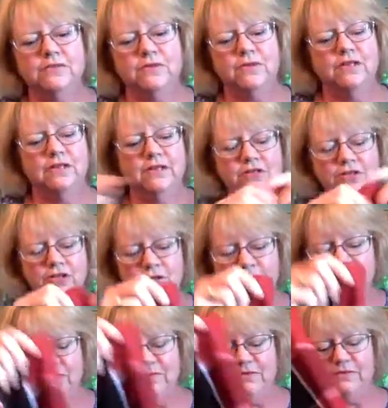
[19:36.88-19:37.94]
were
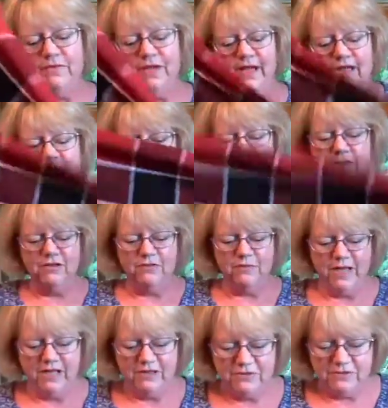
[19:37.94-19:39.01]
chosen by a friend of
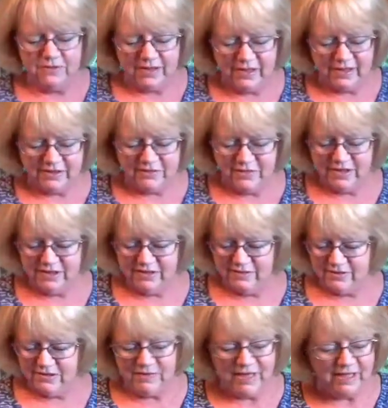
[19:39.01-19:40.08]
mine who asked me to
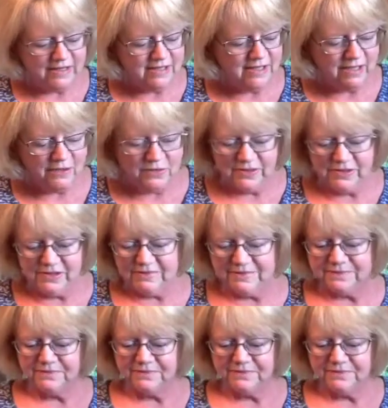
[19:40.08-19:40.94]
make the towels.